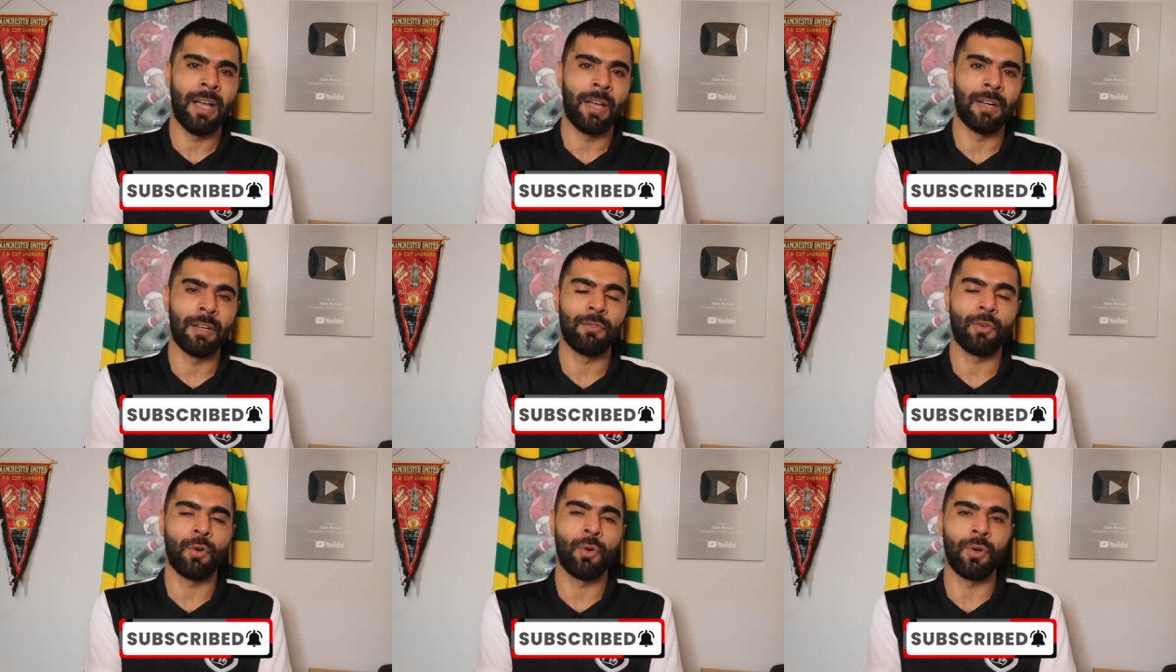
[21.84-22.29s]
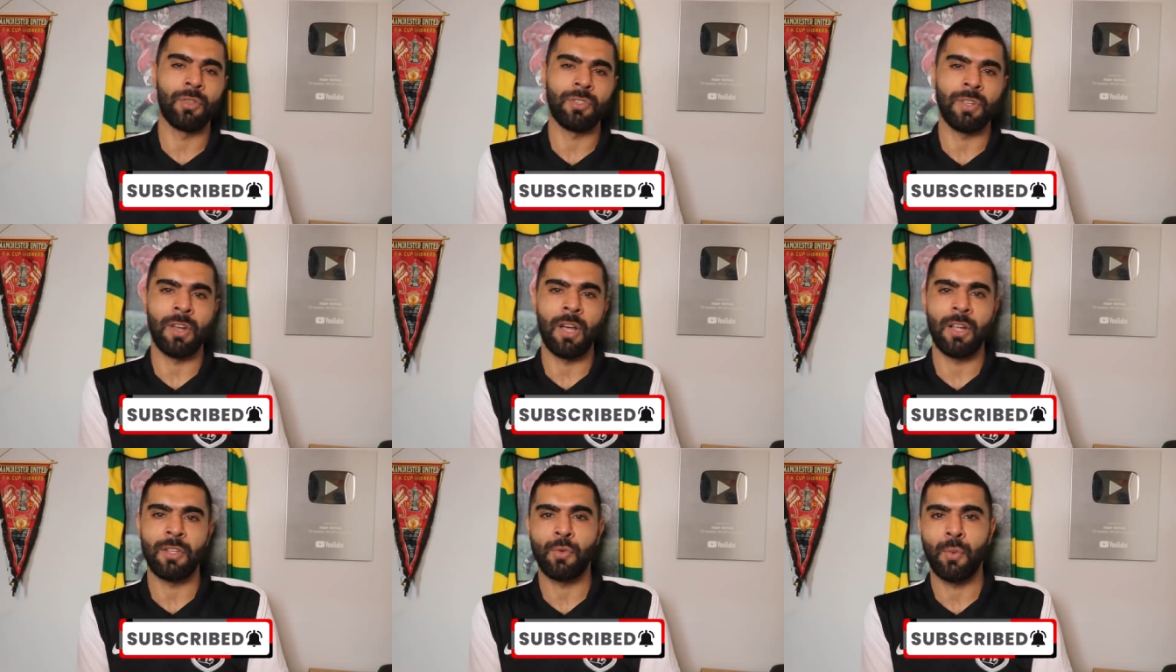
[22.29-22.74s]
and, of course,
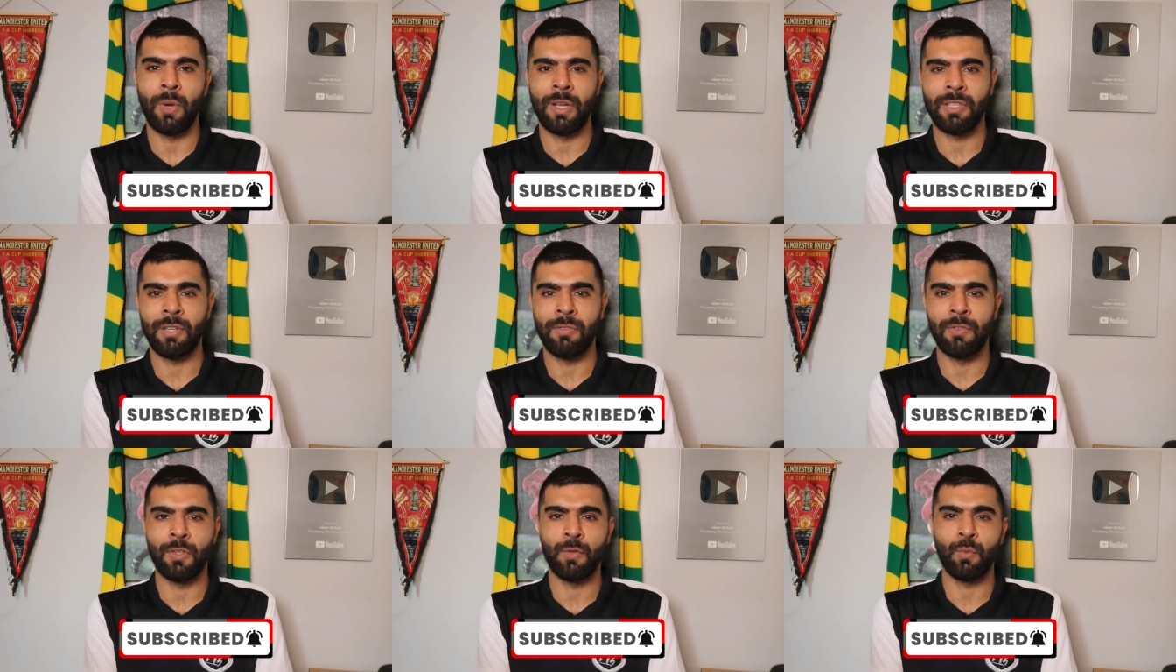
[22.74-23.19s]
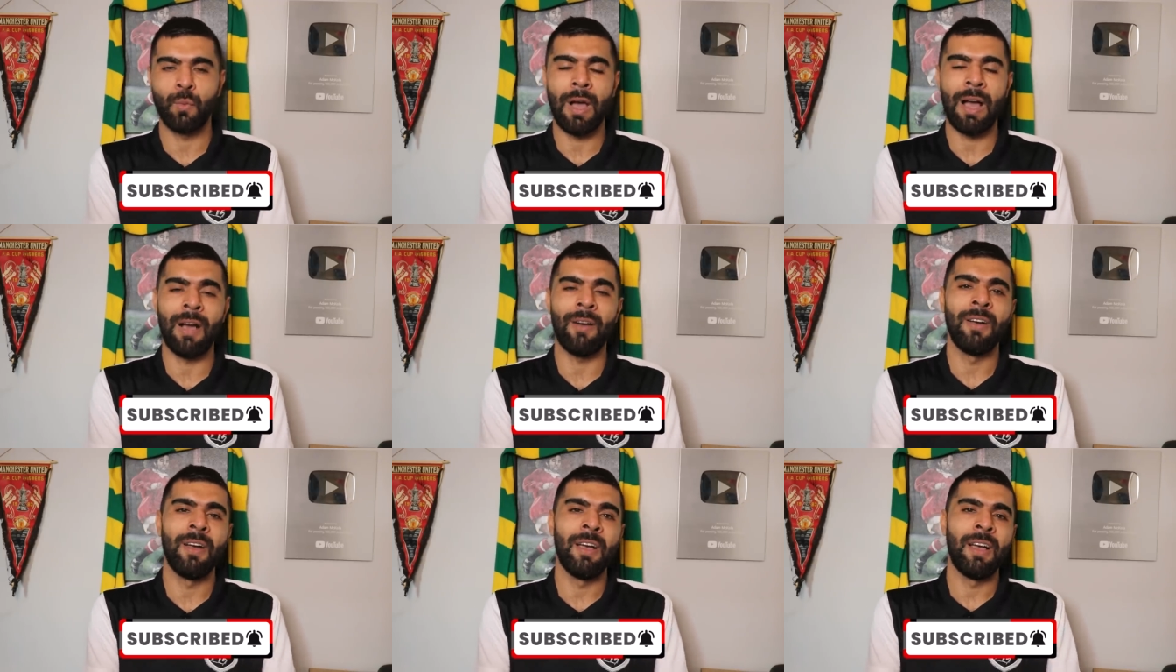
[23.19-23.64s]
on our Twitter as
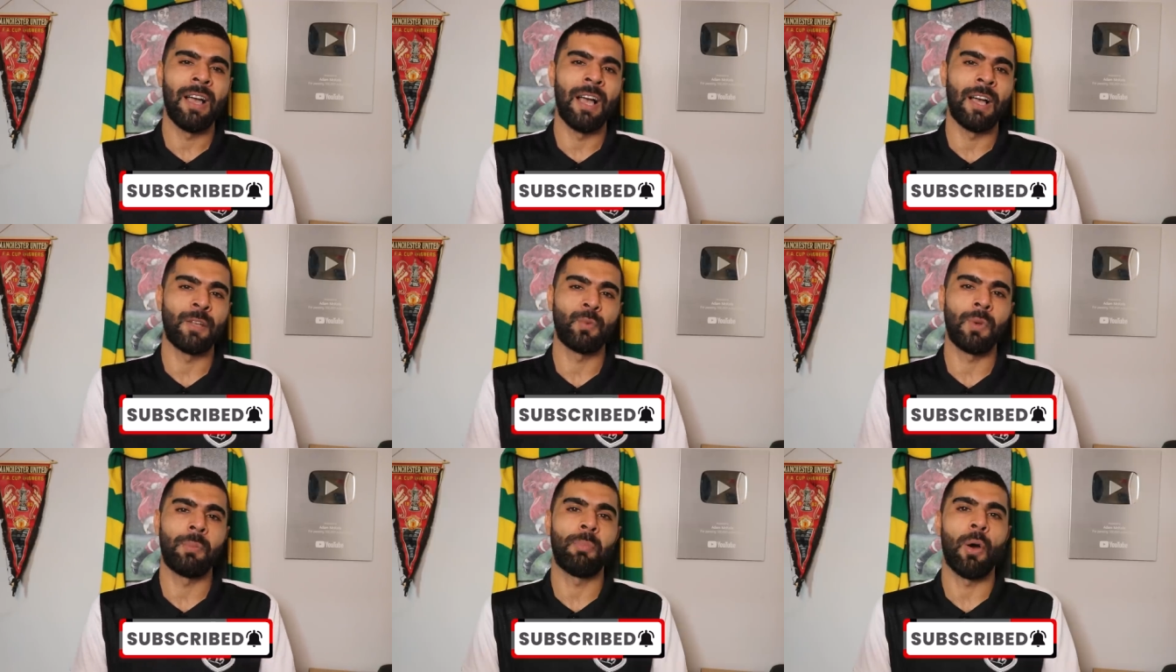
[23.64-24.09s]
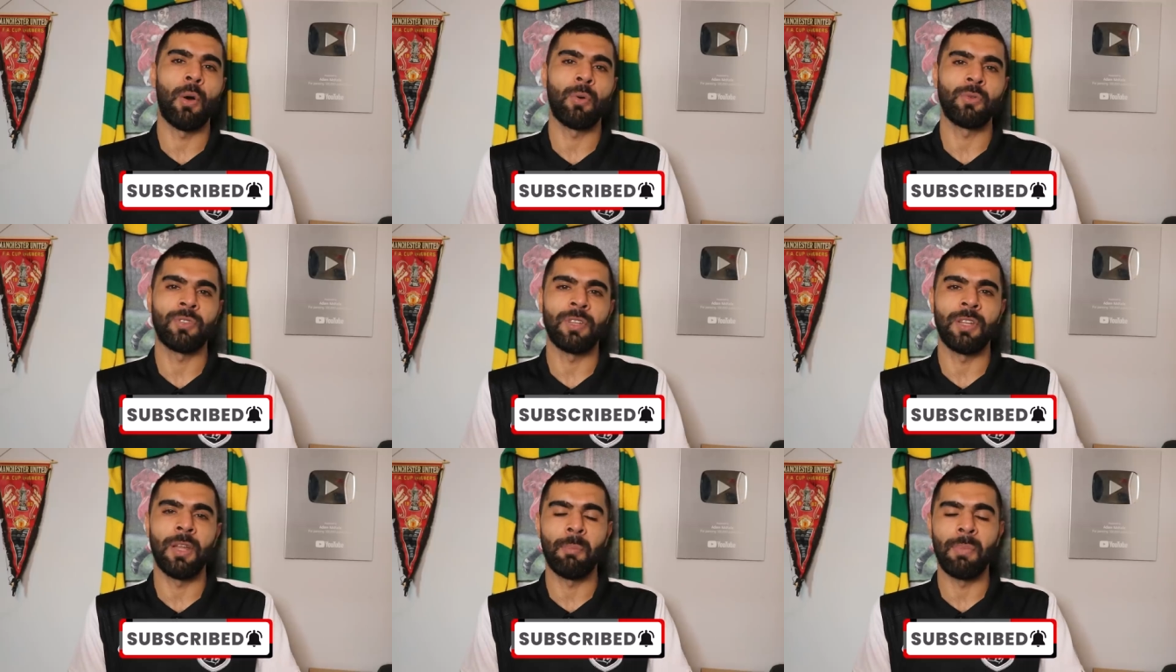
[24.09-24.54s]
well, as we
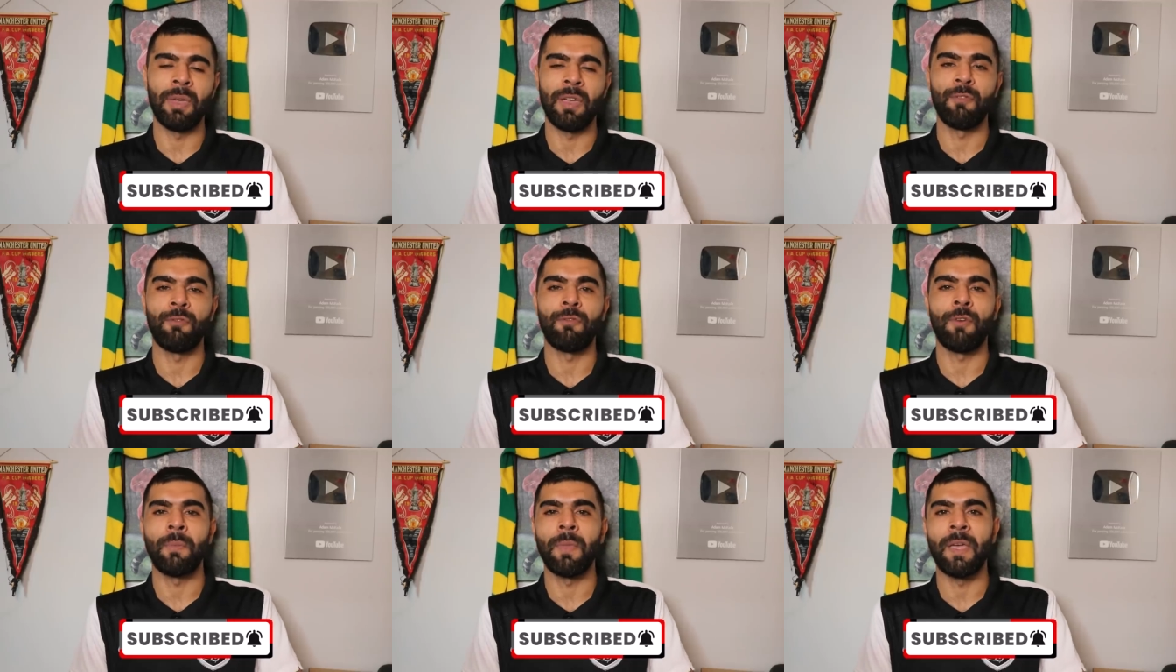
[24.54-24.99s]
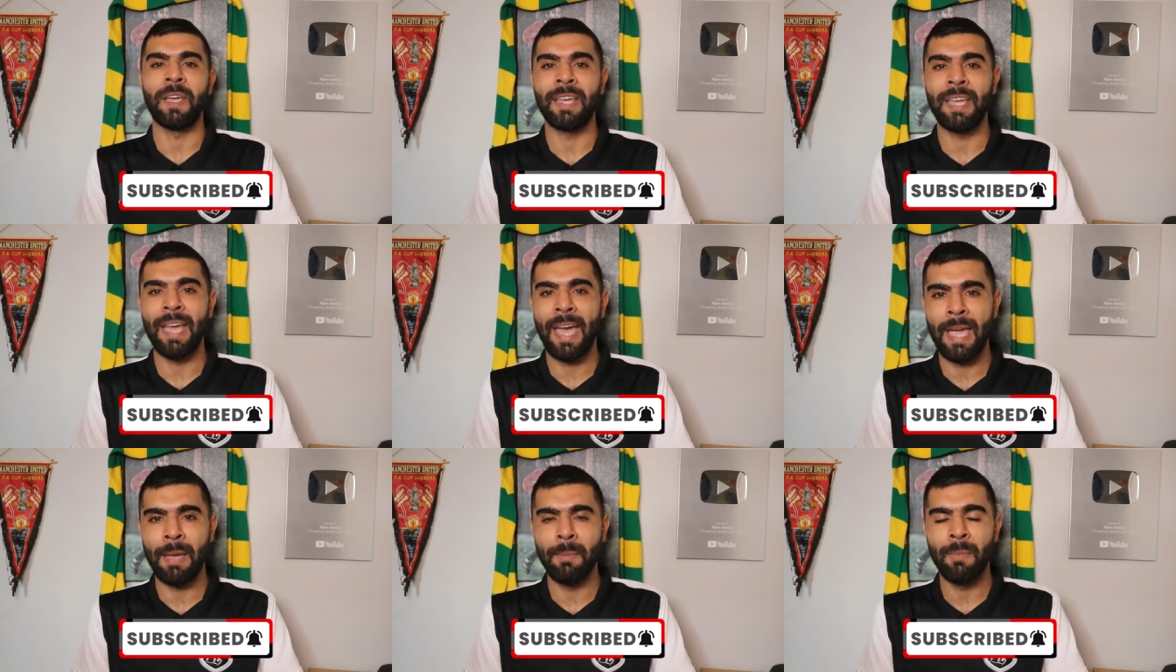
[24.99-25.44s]
posted a bit from the
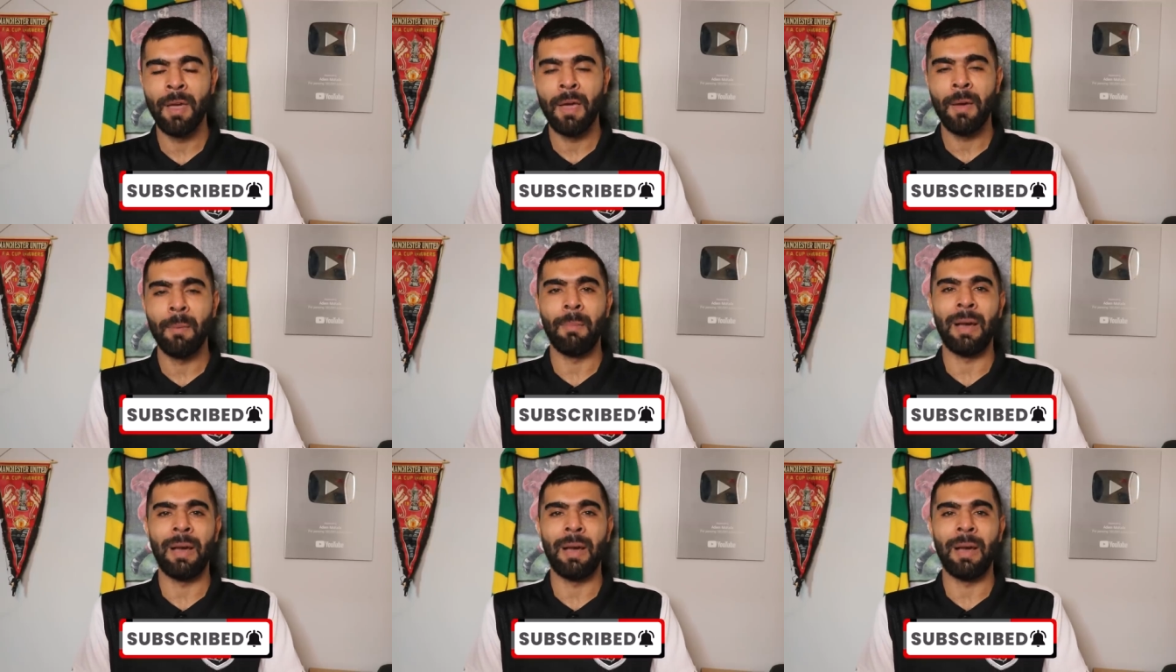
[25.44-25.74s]
game.